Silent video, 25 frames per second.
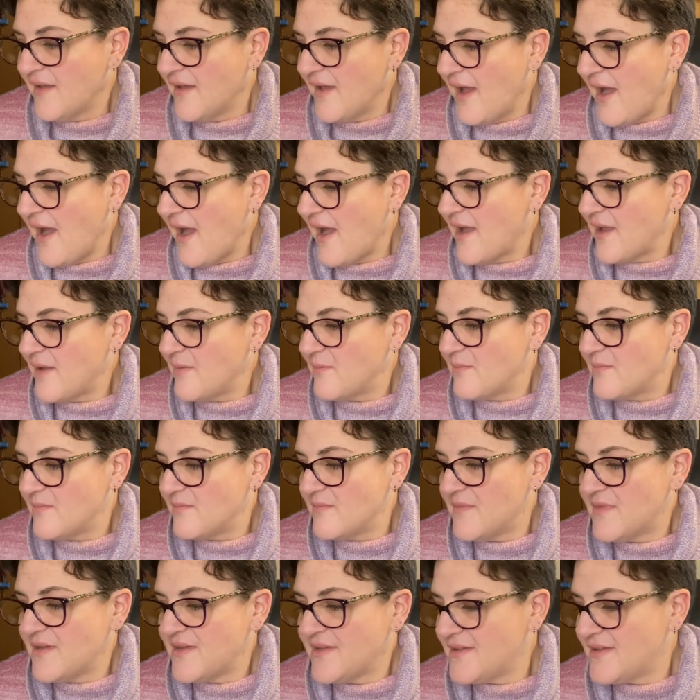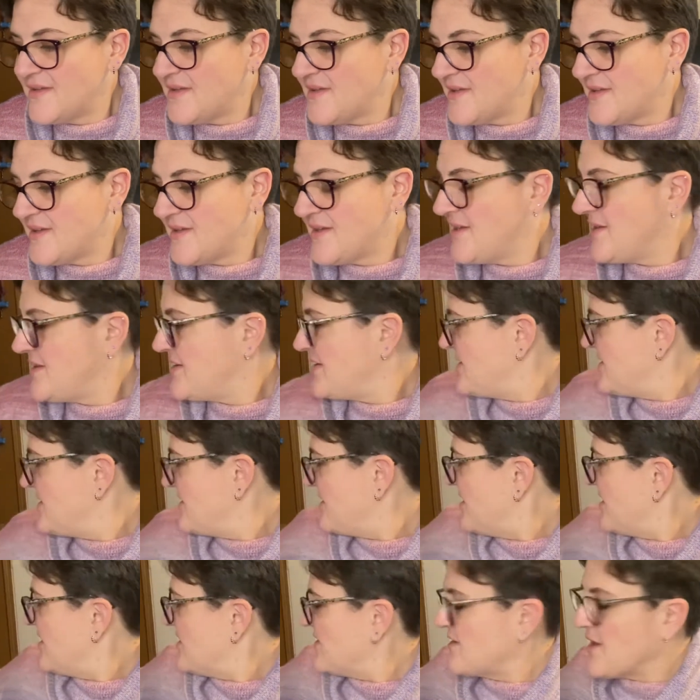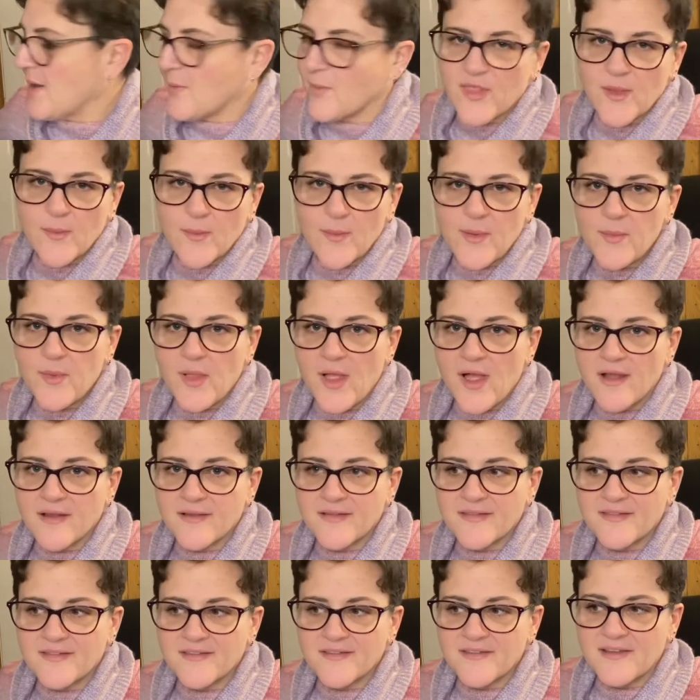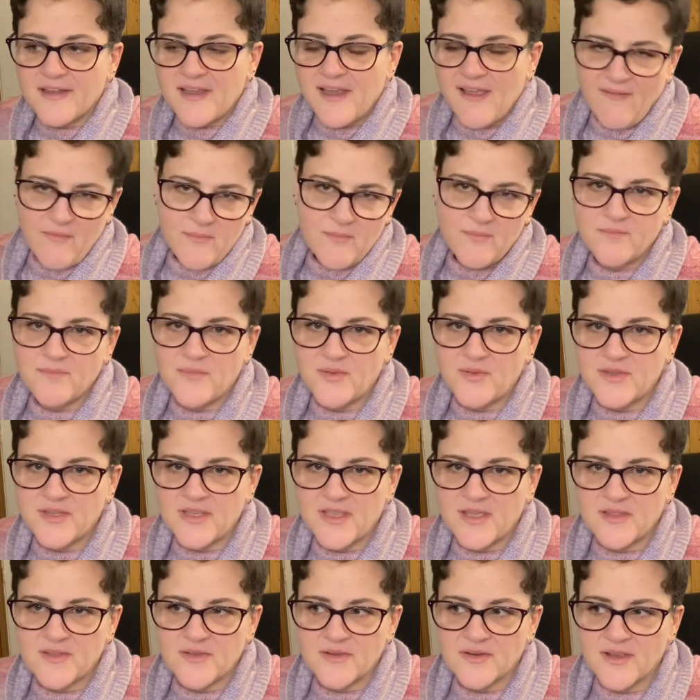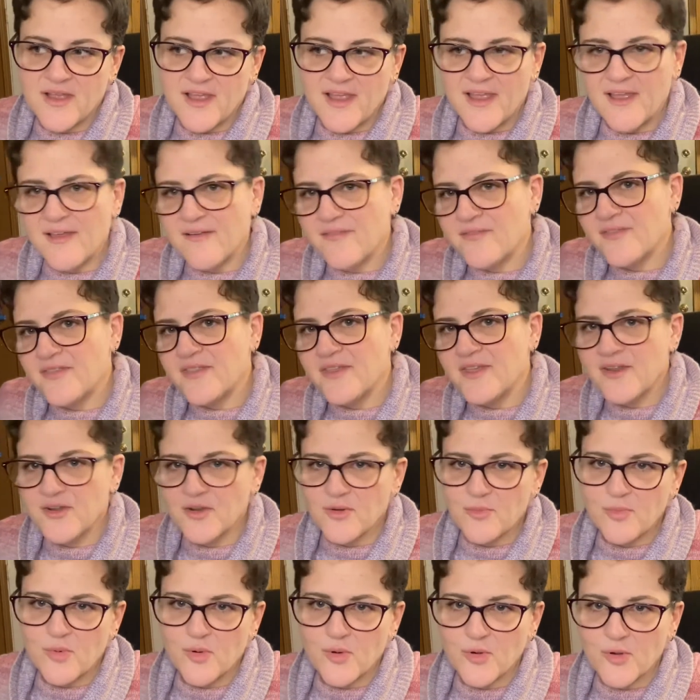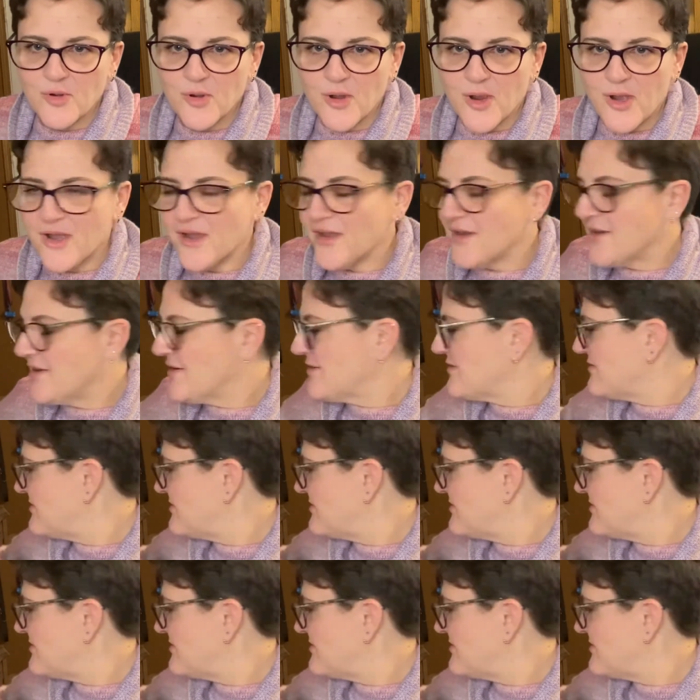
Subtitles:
I'm done with all my blocks. I have them put together. I have the inner border on.